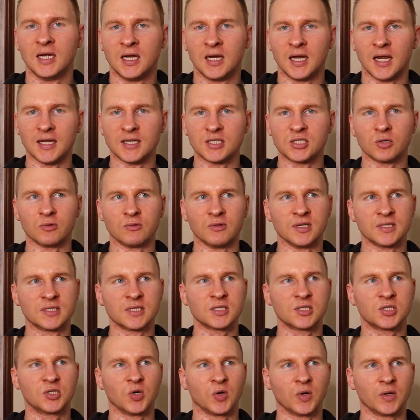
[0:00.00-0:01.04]
And so this
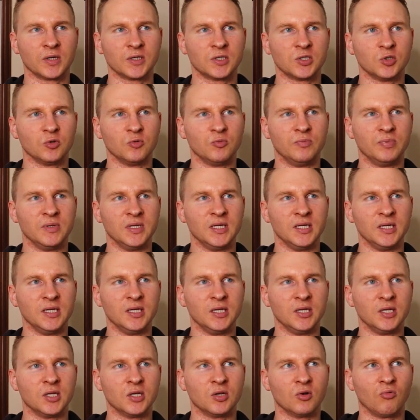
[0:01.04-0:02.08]
is going to
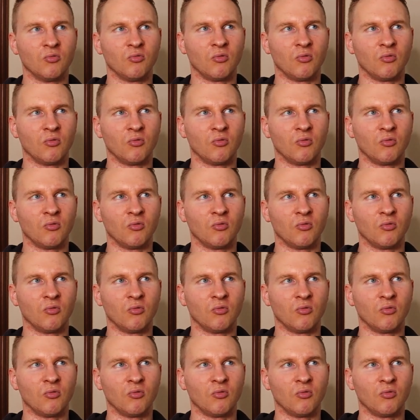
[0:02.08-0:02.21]
be,